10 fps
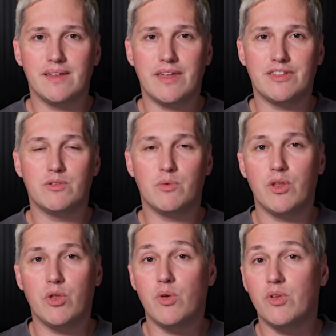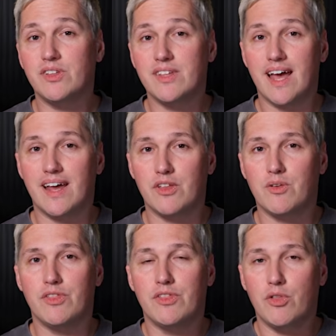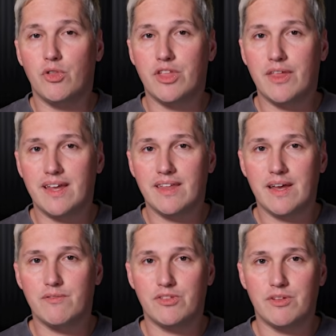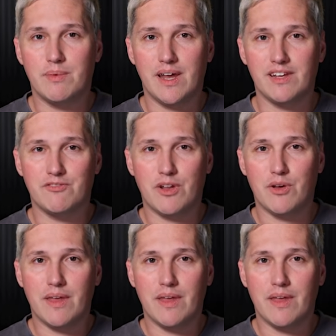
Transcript: This is where Google just handed you a solution that levels the playing field